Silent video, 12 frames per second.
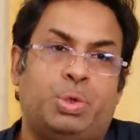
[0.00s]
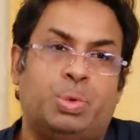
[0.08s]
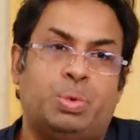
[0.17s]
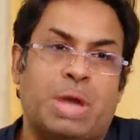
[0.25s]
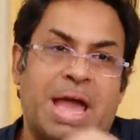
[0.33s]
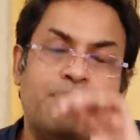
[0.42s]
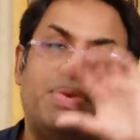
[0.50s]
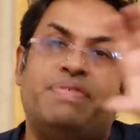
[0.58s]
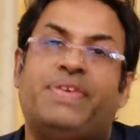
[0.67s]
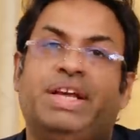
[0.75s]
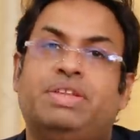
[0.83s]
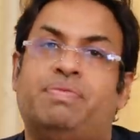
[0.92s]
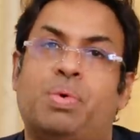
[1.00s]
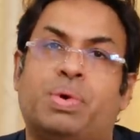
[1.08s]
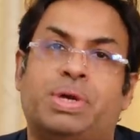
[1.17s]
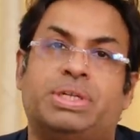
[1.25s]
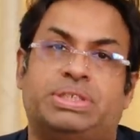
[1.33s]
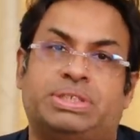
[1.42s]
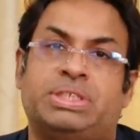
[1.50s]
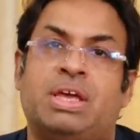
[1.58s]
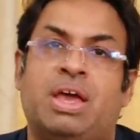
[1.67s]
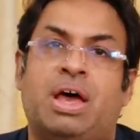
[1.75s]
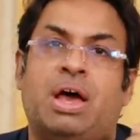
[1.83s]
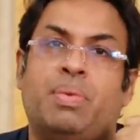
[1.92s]
to amplify the vocals
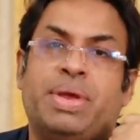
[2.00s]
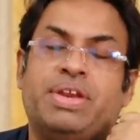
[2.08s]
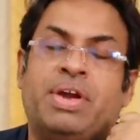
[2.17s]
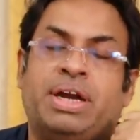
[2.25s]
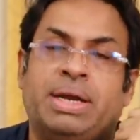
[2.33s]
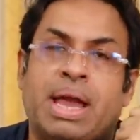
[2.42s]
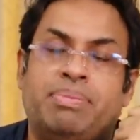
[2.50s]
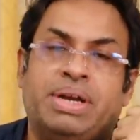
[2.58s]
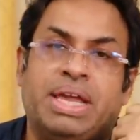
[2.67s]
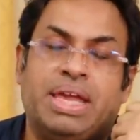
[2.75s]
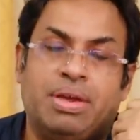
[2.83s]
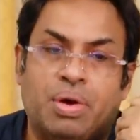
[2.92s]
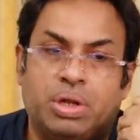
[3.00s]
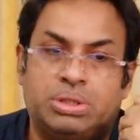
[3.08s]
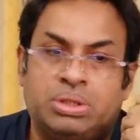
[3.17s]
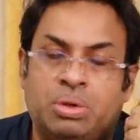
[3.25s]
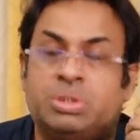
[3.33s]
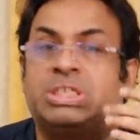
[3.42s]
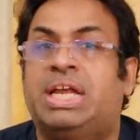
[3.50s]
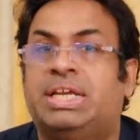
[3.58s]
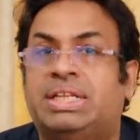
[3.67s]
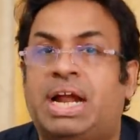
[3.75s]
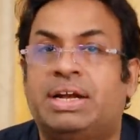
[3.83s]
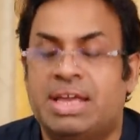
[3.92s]
when I'm taking calls, looks
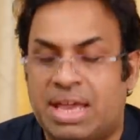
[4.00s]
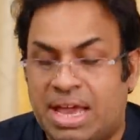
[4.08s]
like that.